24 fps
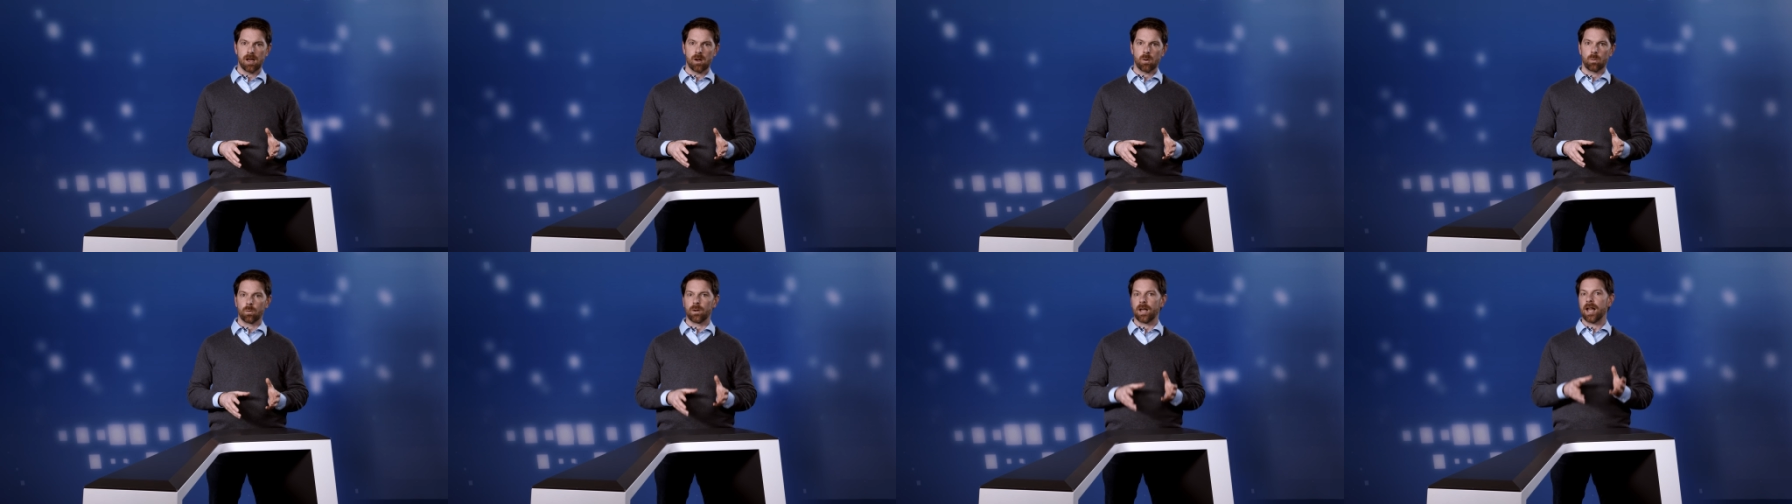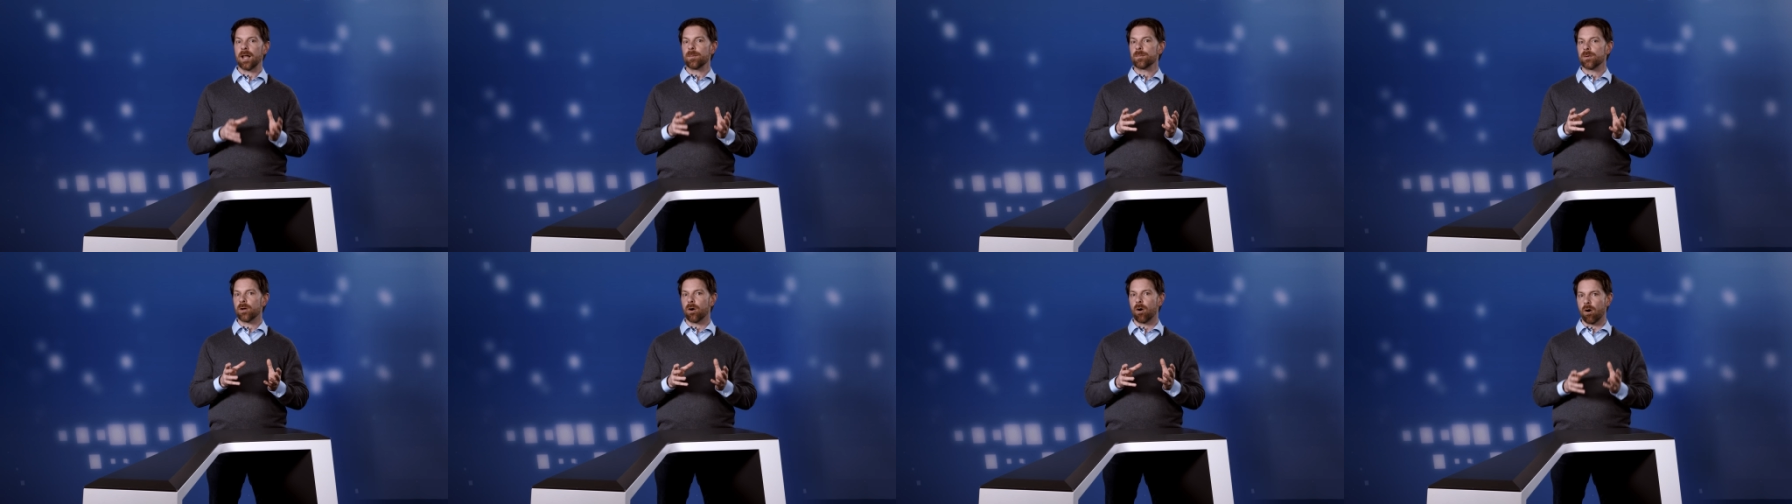will
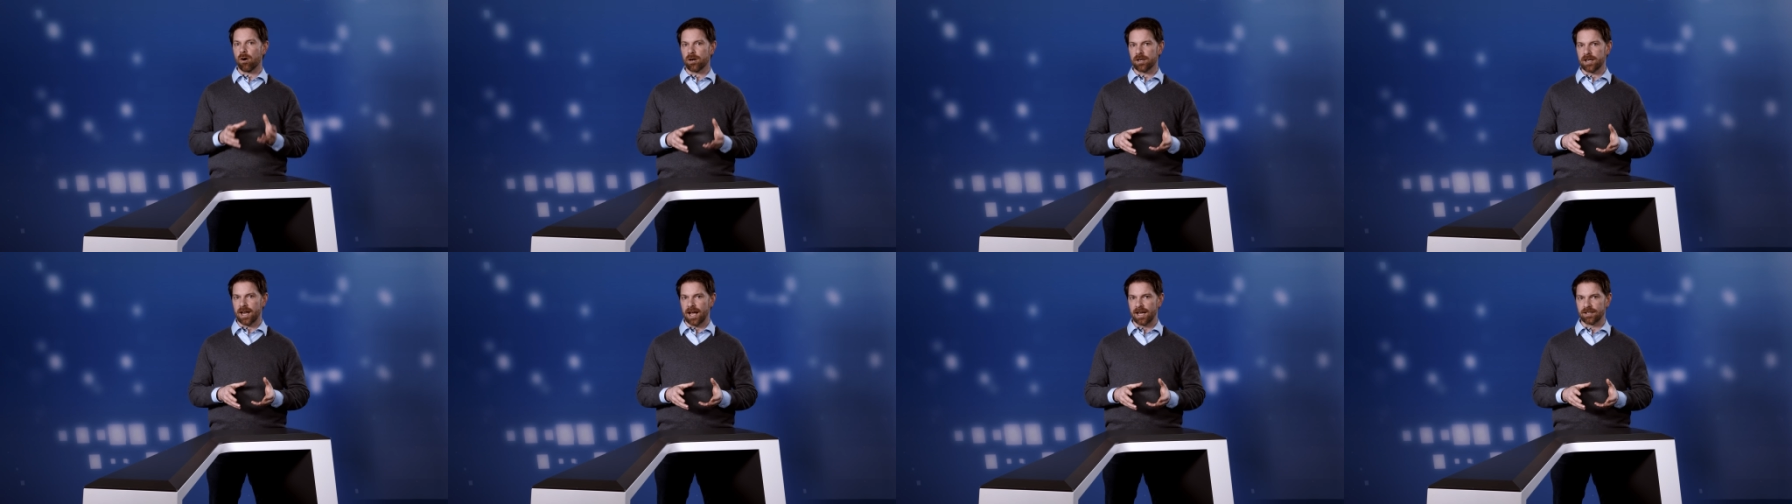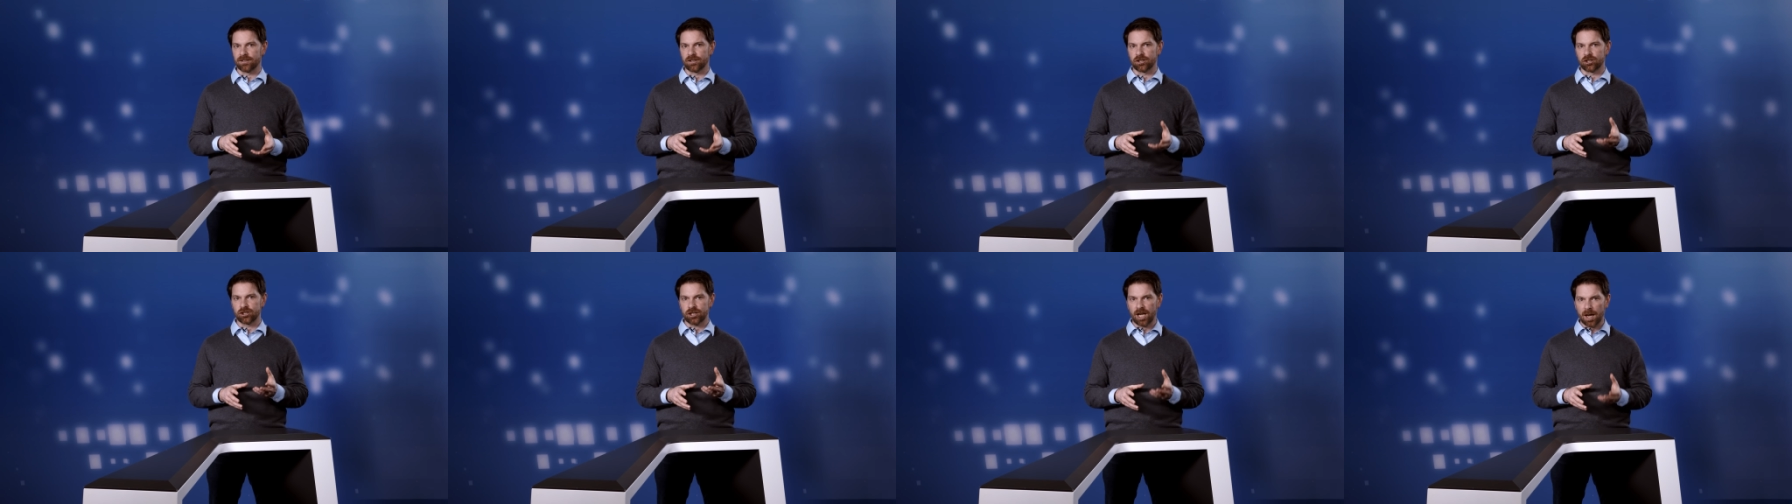help you
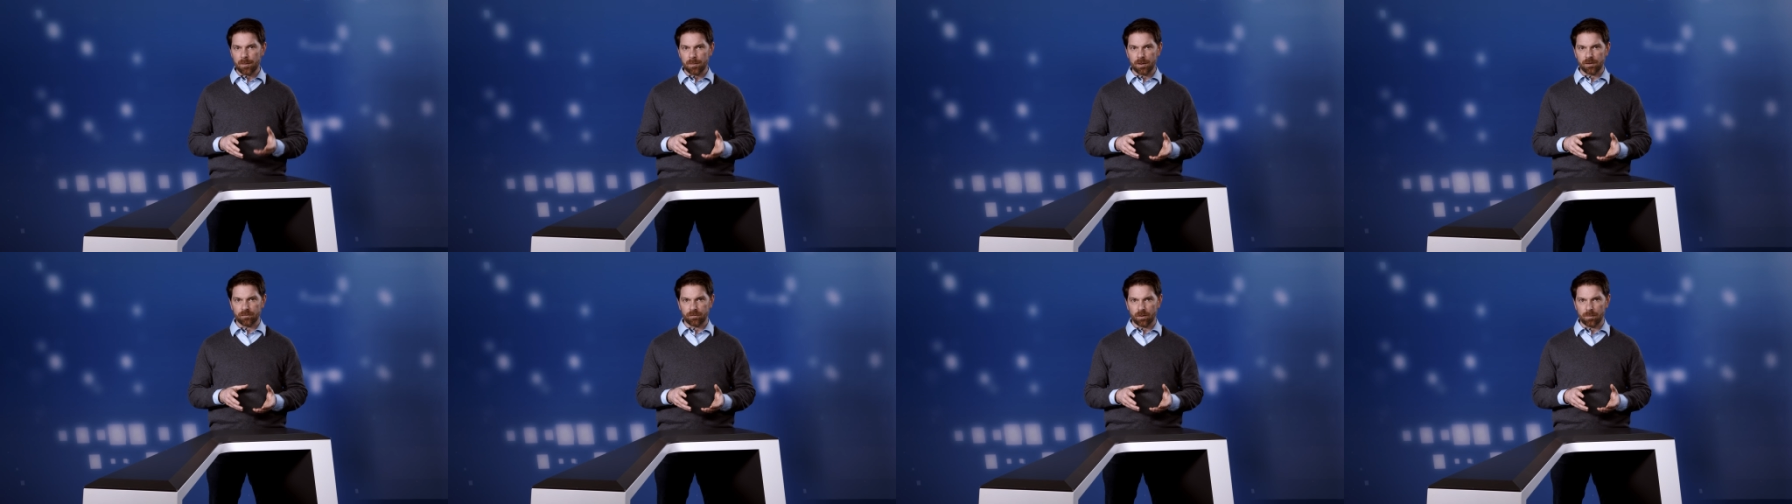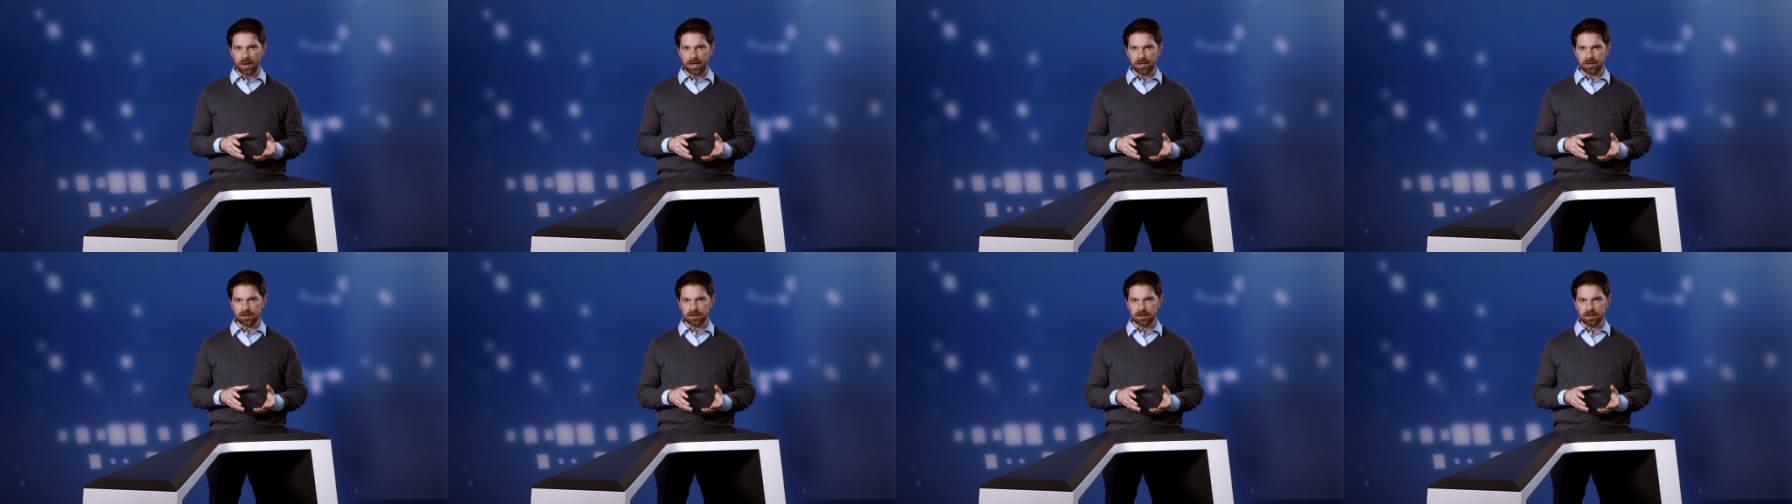organize and shape
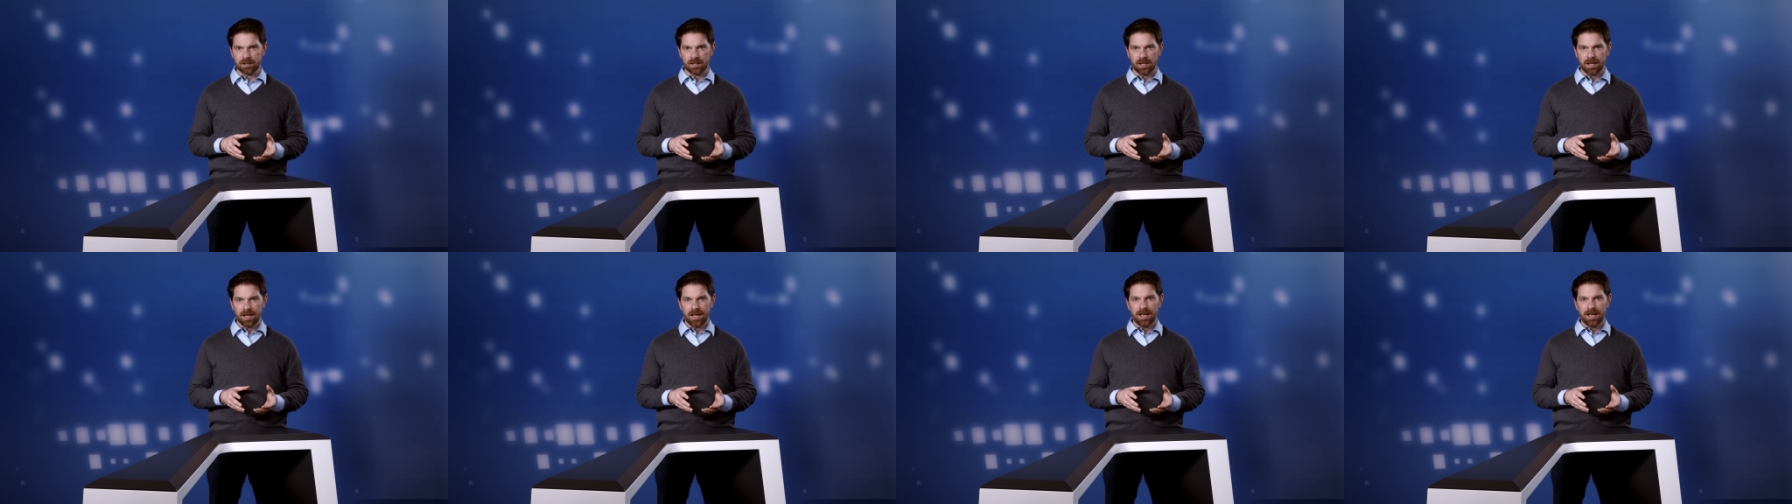information